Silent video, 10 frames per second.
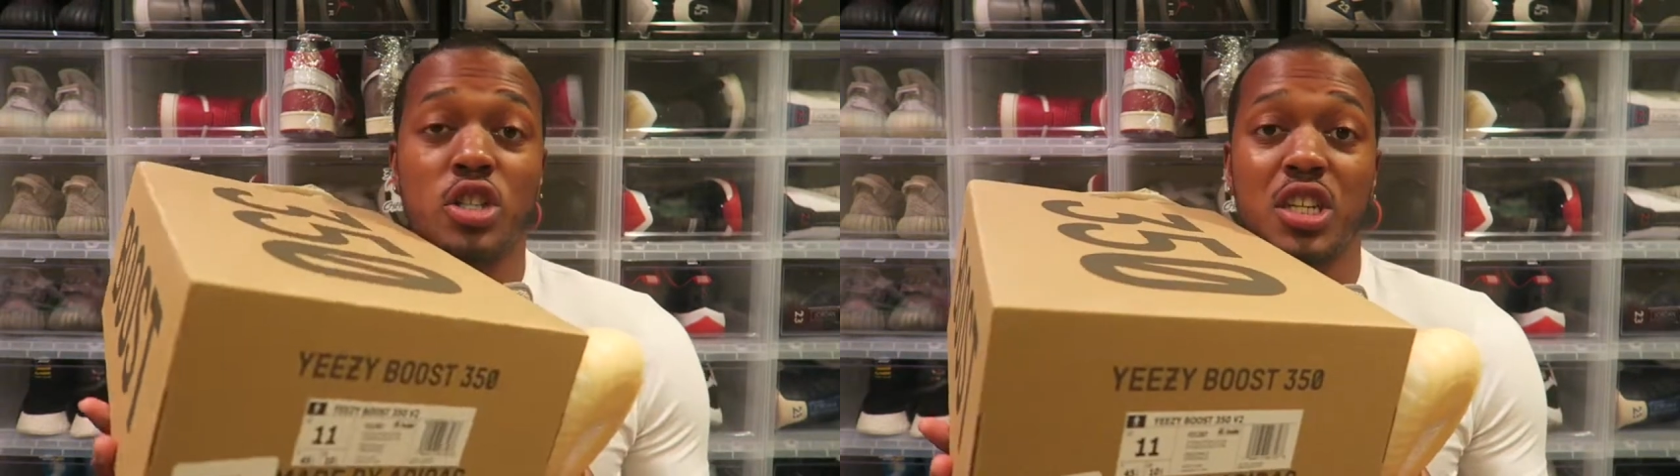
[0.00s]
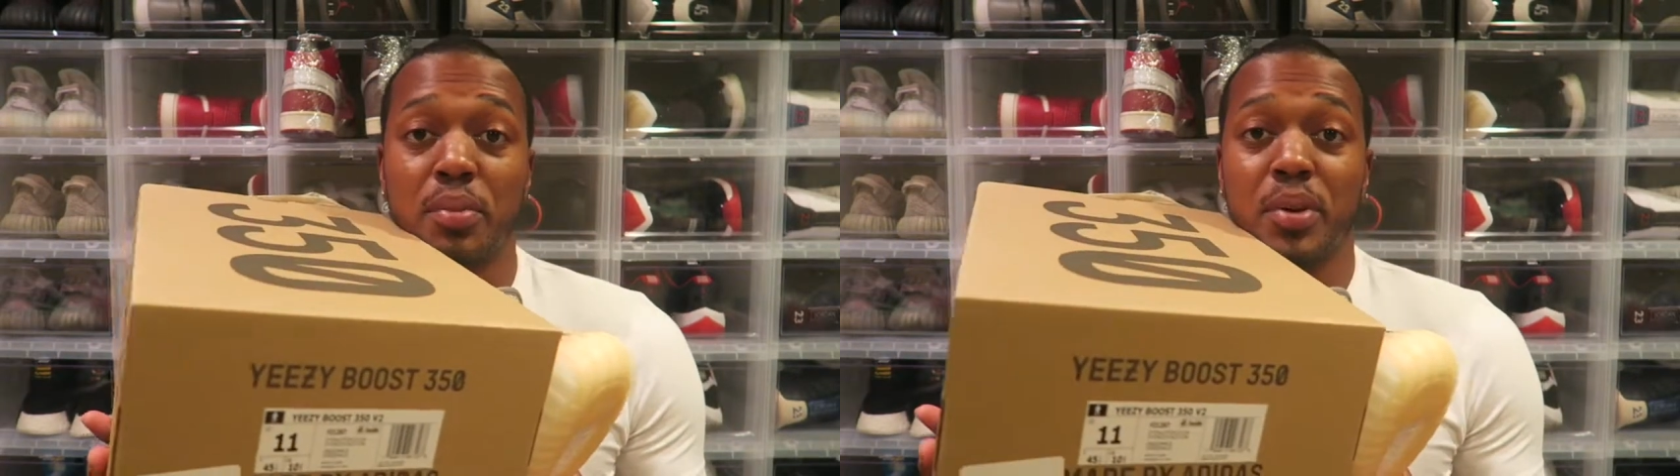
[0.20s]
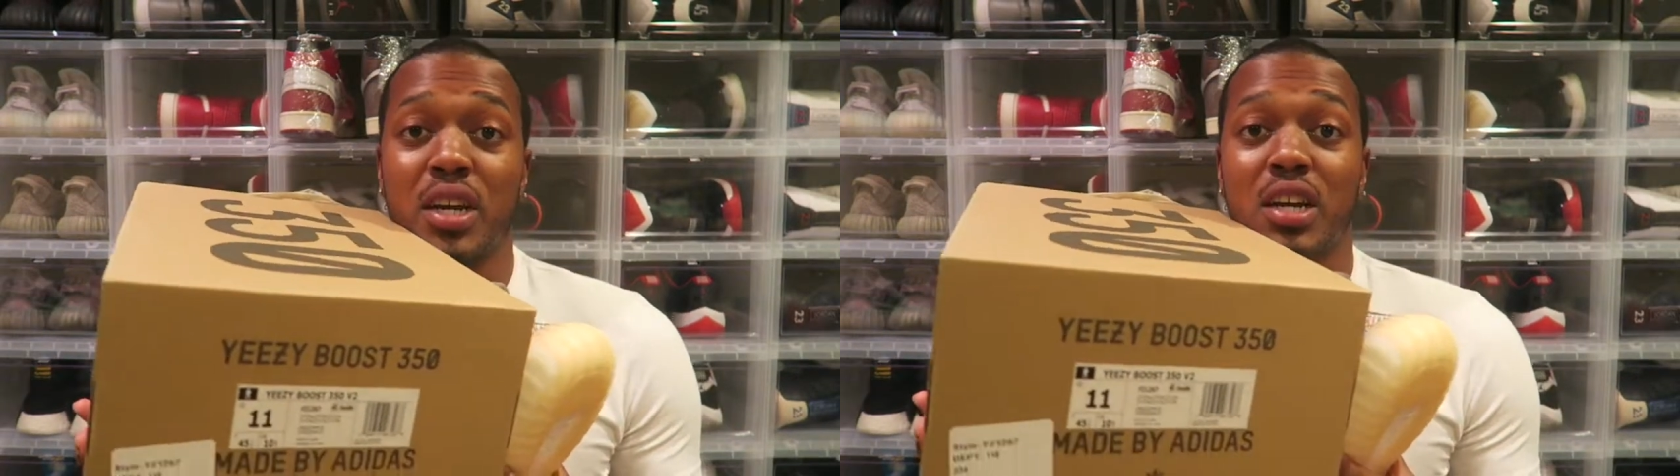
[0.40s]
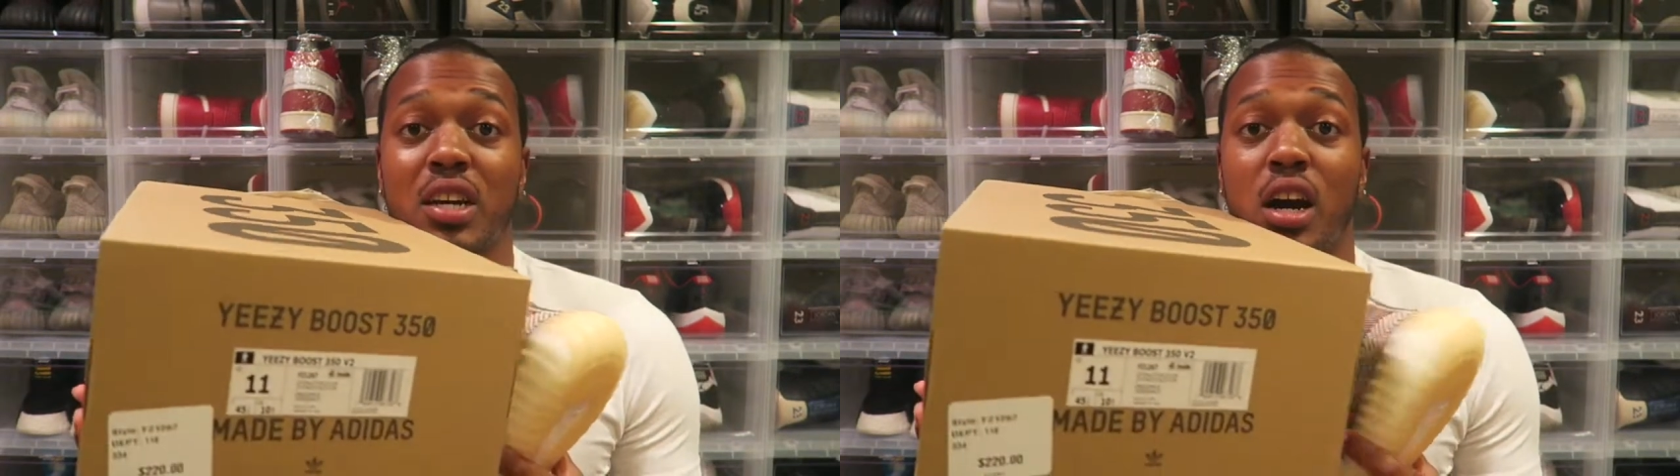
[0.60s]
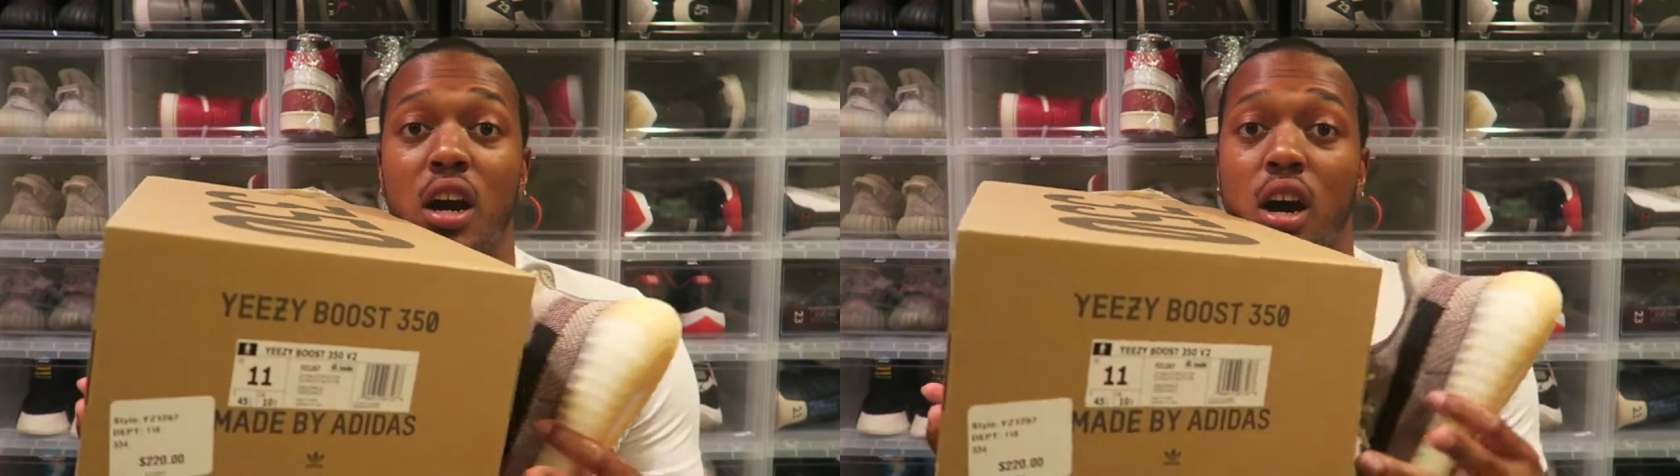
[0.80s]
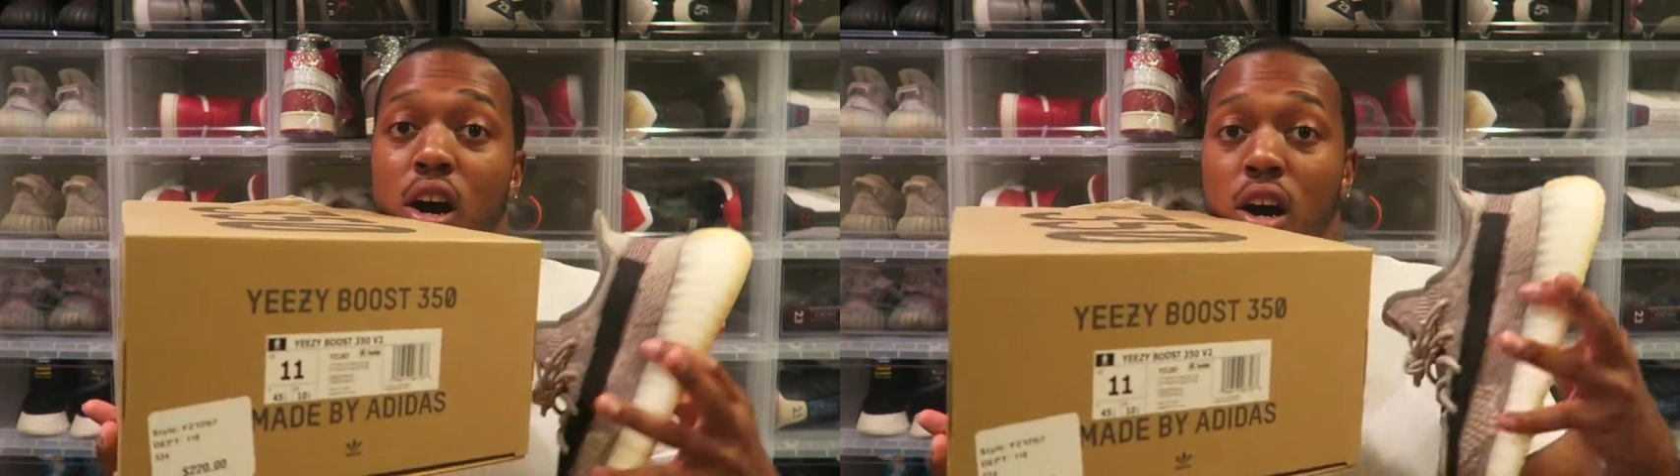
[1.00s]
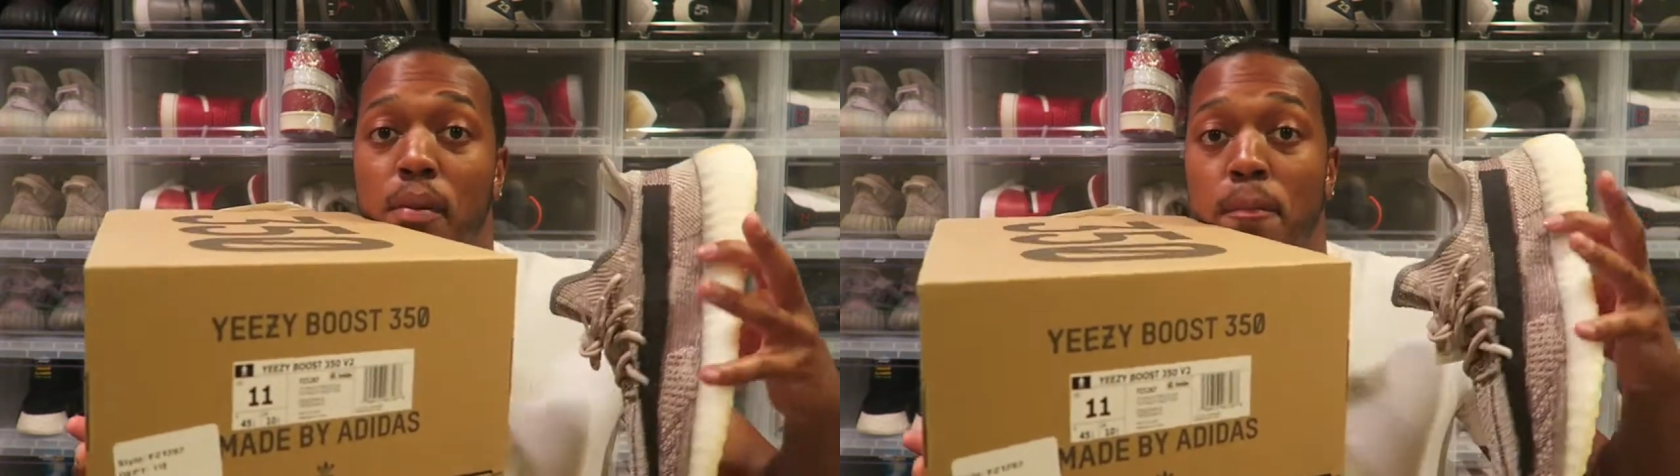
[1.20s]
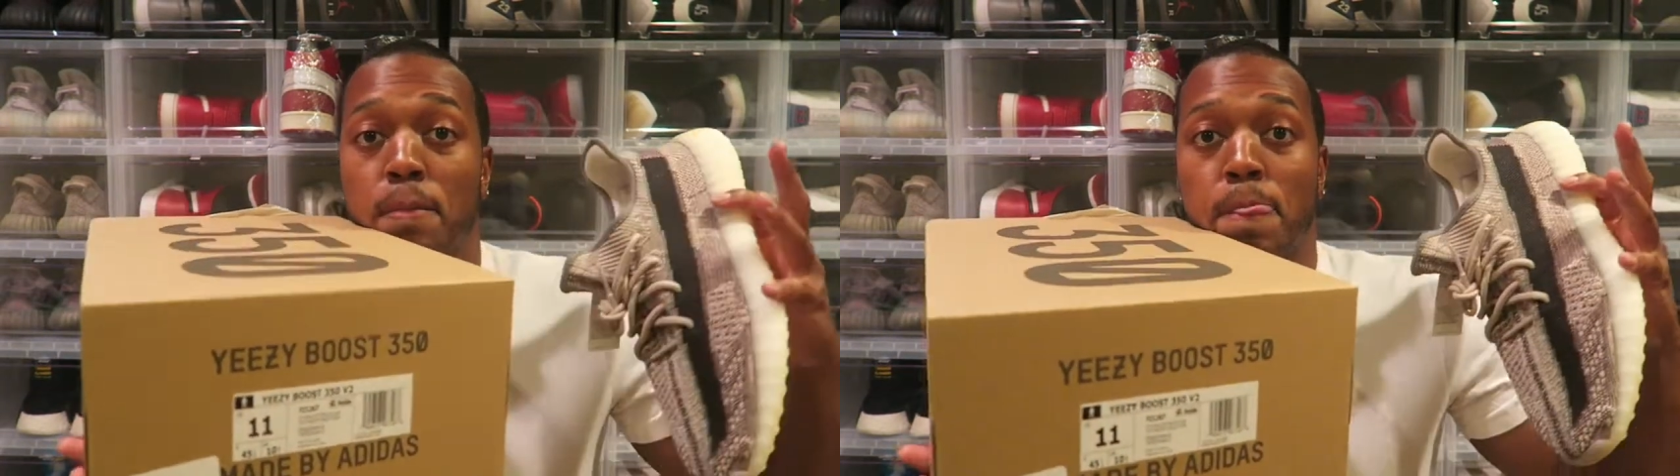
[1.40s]
shipping.
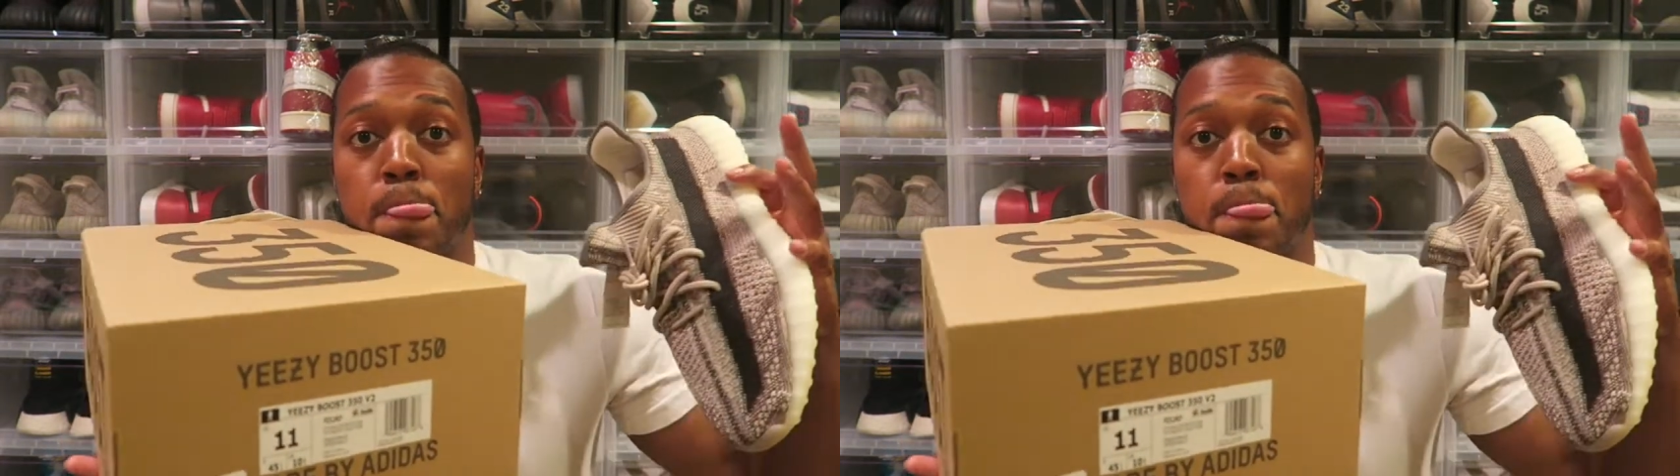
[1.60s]
Some